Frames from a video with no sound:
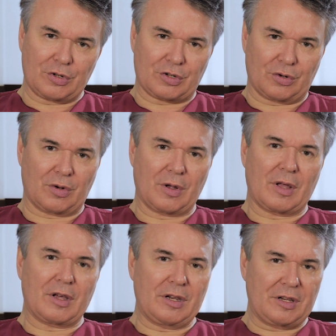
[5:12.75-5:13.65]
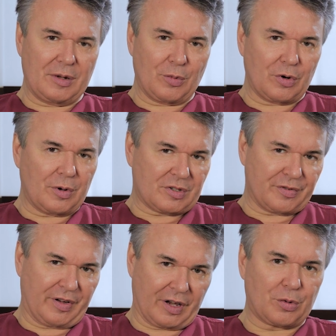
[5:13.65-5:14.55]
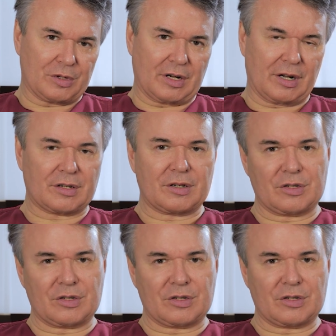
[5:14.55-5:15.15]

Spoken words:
So edema is a fake result.